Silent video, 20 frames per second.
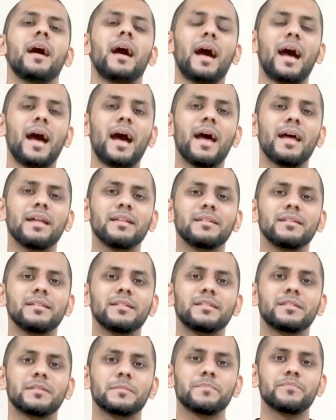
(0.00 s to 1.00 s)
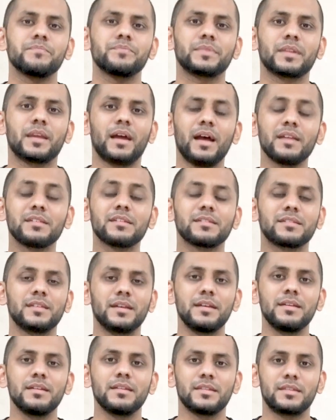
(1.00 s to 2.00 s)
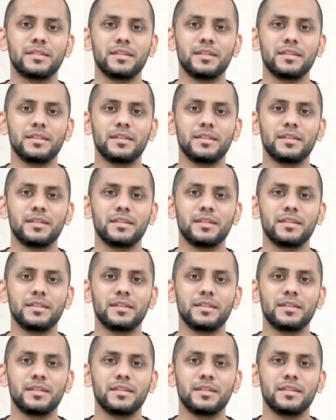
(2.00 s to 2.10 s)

And as I say,